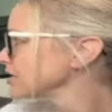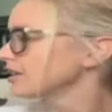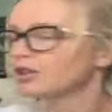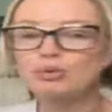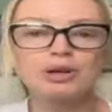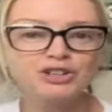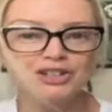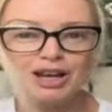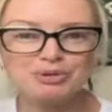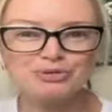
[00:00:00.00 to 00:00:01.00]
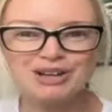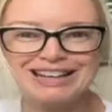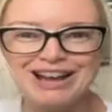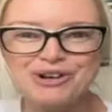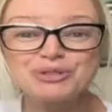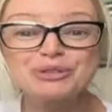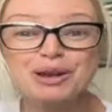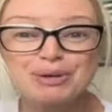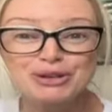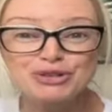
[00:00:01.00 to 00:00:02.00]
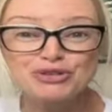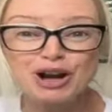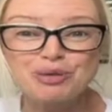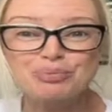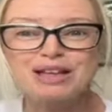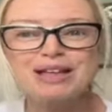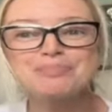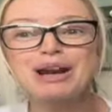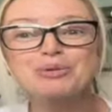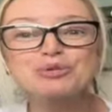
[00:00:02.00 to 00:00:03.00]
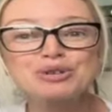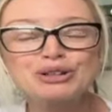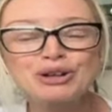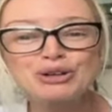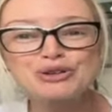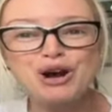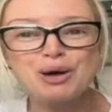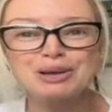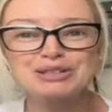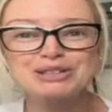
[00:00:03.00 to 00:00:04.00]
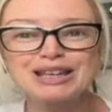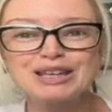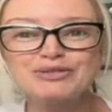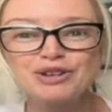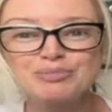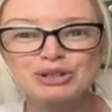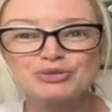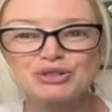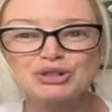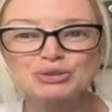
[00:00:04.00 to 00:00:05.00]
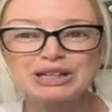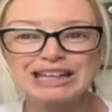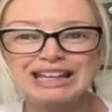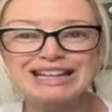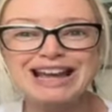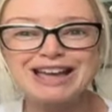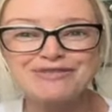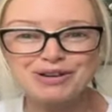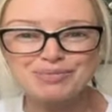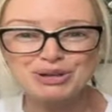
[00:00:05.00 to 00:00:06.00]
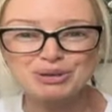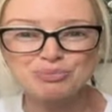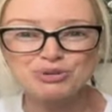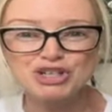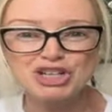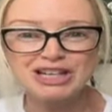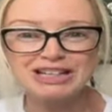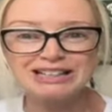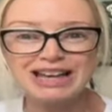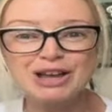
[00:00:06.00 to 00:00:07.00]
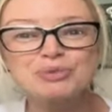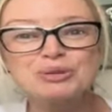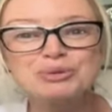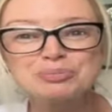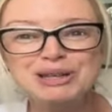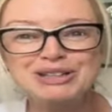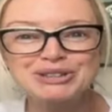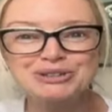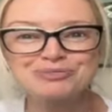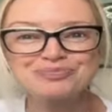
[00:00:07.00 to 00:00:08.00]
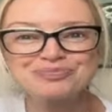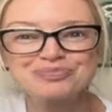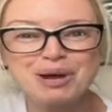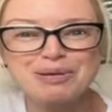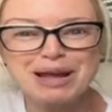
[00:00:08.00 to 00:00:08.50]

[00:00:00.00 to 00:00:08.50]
there waiting to come in right now. So I better drop, but I will read all your comments. Thank you very much for tuning in. I very much appreciate it, and we will speak soon. Bye.